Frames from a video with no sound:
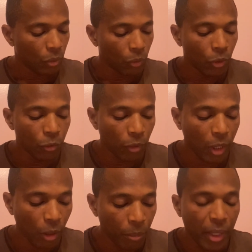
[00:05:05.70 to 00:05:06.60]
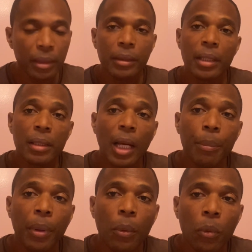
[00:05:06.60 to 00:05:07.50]
would you recommend this
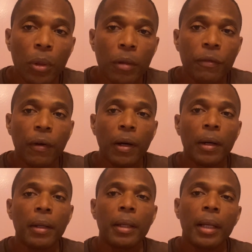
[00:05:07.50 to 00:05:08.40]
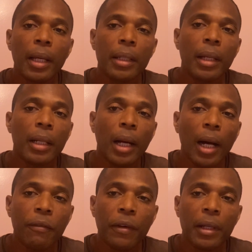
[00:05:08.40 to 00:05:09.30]
type of work for any other
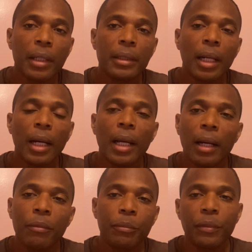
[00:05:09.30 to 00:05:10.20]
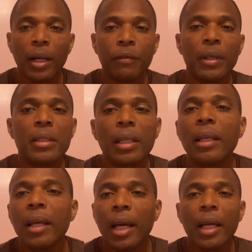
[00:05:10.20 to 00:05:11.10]
African, uh, uh, uh, for instance,
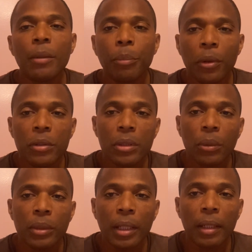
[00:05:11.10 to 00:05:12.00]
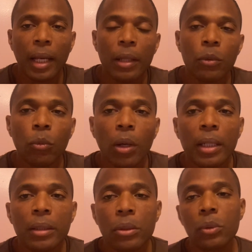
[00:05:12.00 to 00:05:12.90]
any person out there like
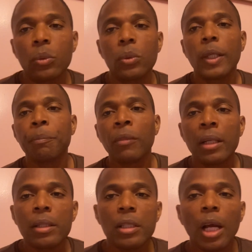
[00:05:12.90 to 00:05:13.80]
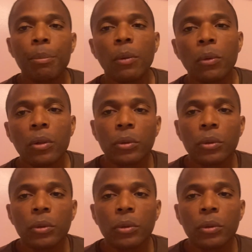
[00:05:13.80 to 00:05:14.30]
wanting to do this type of work?